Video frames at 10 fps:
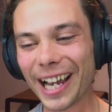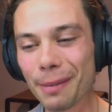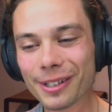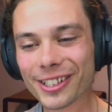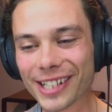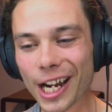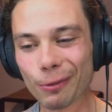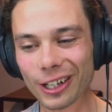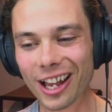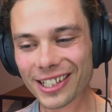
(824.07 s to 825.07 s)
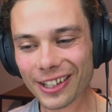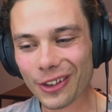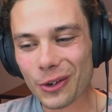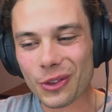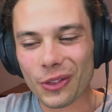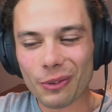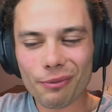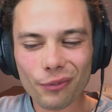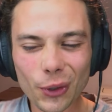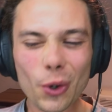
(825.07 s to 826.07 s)
am just now realizing though that the
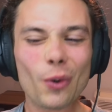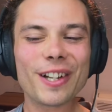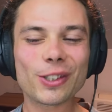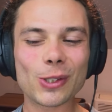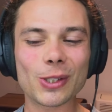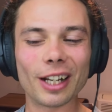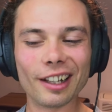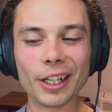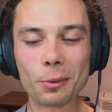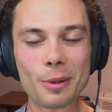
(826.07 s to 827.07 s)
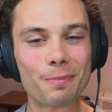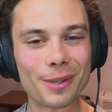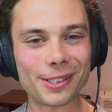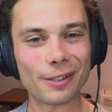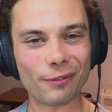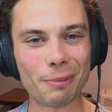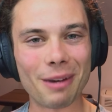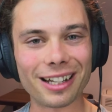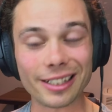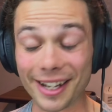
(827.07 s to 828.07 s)
floor is just a little bit busy for
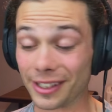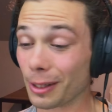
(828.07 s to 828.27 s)
my taste.